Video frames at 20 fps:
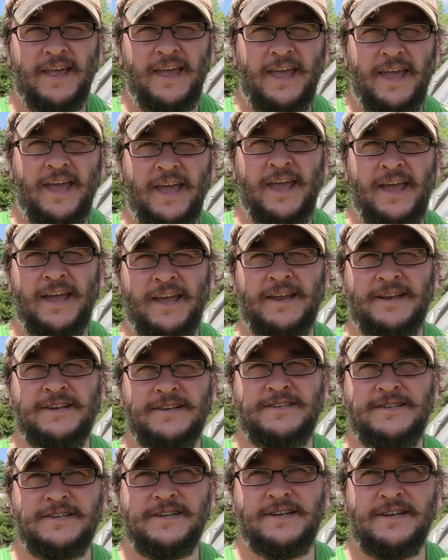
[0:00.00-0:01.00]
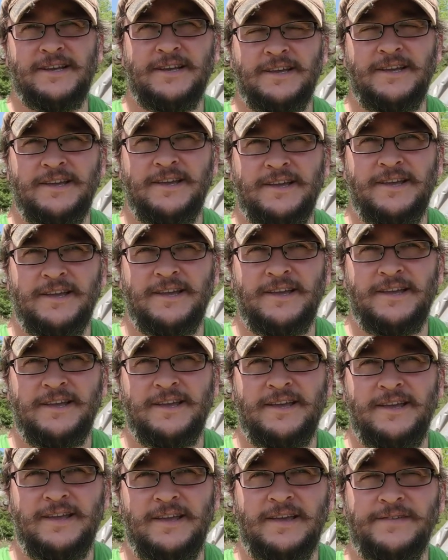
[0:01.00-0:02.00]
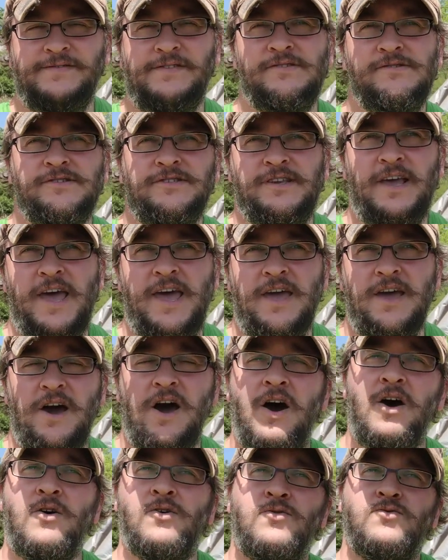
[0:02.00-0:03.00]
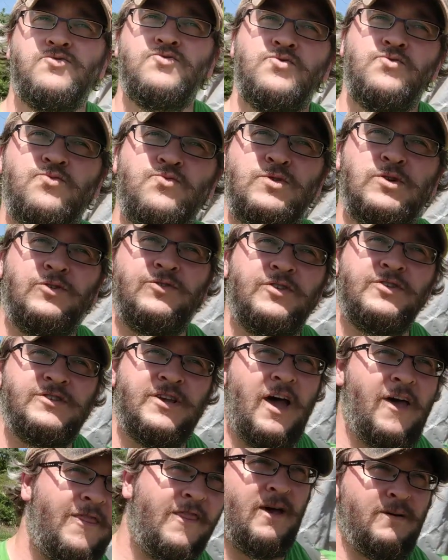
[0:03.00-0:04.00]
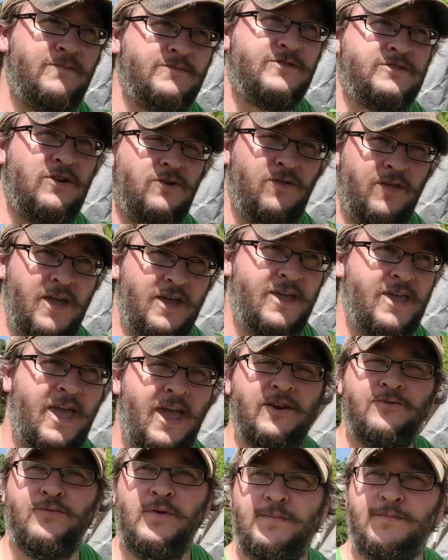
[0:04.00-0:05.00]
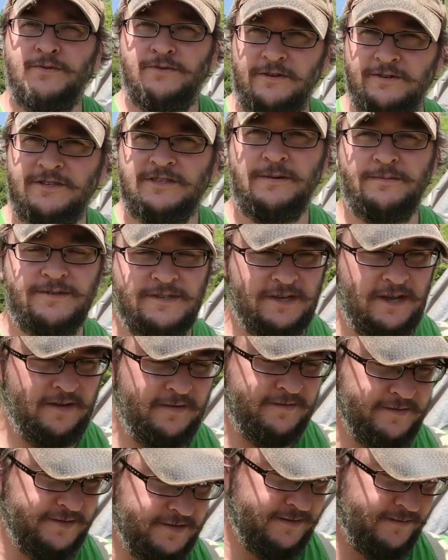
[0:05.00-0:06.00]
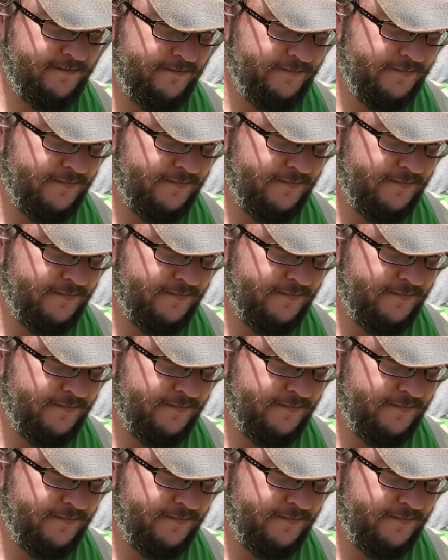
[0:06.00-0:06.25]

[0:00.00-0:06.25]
And if you say, oh, we'll design them so they can't reproduce themselves,